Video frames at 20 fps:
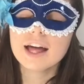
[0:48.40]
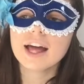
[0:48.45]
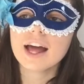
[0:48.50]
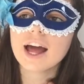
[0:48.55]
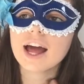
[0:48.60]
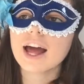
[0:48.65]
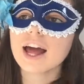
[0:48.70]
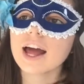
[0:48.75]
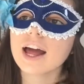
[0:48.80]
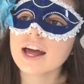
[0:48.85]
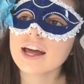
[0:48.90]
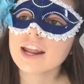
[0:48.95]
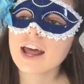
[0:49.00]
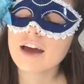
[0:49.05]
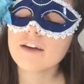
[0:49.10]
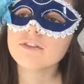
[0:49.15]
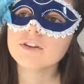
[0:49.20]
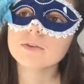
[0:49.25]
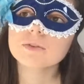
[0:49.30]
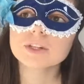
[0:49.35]
And
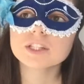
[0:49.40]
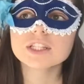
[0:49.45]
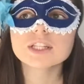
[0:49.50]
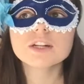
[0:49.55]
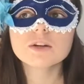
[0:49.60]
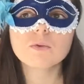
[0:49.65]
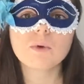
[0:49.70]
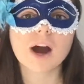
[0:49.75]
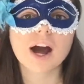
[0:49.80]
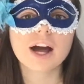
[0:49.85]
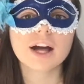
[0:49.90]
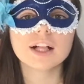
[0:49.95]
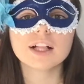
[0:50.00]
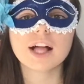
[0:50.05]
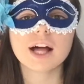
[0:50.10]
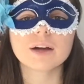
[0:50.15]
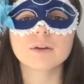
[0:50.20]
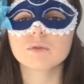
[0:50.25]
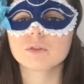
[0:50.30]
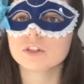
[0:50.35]
every once in a while
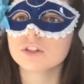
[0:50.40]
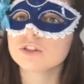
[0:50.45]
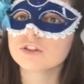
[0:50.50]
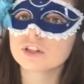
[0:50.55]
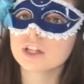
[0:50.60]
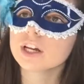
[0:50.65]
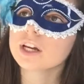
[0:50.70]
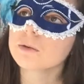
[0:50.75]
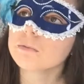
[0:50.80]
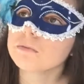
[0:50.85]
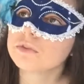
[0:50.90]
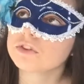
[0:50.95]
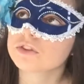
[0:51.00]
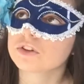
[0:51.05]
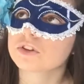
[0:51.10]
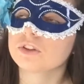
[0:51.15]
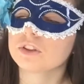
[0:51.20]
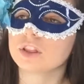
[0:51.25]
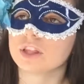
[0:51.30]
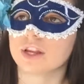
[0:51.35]
I will do like a
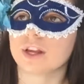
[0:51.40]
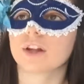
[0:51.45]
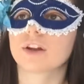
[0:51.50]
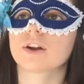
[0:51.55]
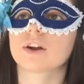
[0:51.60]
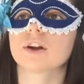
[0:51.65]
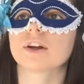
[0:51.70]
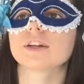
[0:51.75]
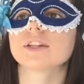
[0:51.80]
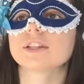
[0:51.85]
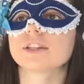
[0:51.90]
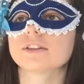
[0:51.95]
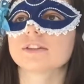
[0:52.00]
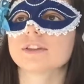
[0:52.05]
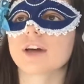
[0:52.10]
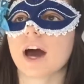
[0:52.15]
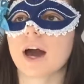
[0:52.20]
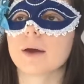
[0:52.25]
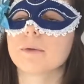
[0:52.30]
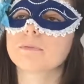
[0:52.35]
musical theater
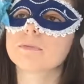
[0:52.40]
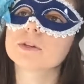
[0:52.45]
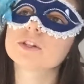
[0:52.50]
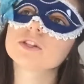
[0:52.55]
type